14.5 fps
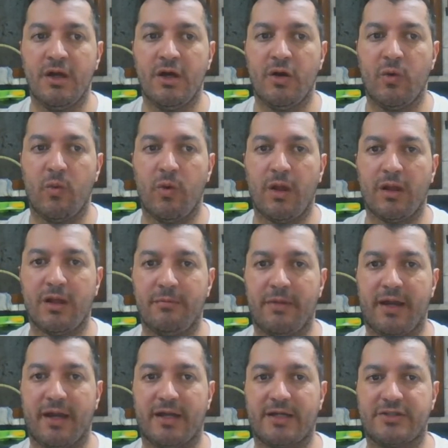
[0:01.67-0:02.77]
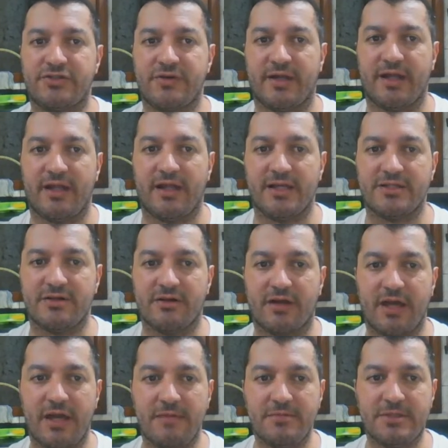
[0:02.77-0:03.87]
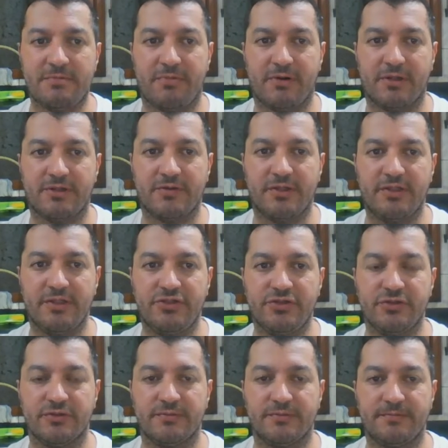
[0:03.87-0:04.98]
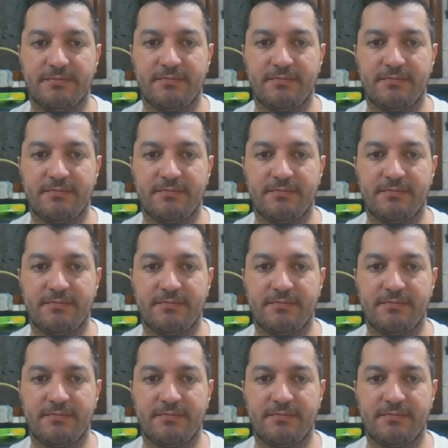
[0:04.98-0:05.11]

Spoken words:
Welcome back to Analyzing Our Games Part 22.